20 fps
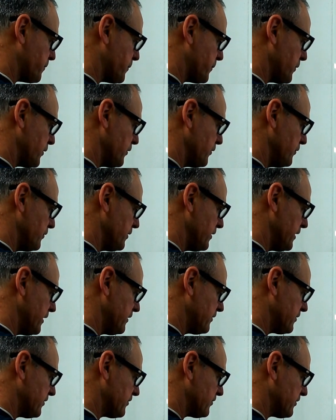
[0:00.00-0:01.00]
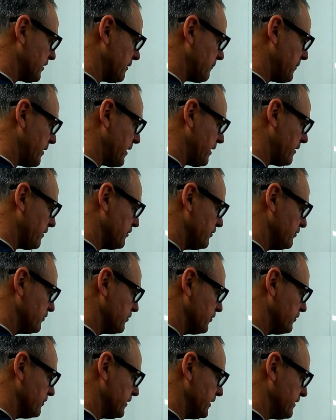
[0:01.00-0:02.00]
But you need to somehow, you
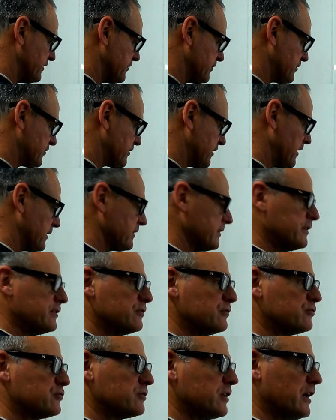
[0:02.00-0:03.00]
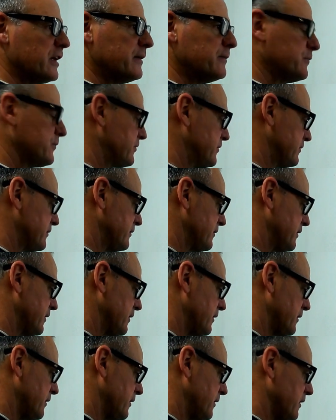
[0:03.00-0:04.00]
do need to study your shapes
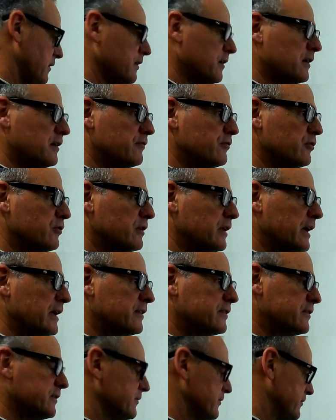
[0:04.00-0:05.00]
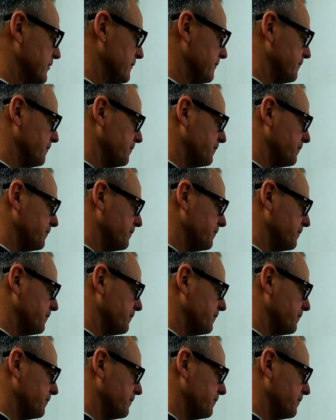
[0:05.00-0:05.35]
of your letters.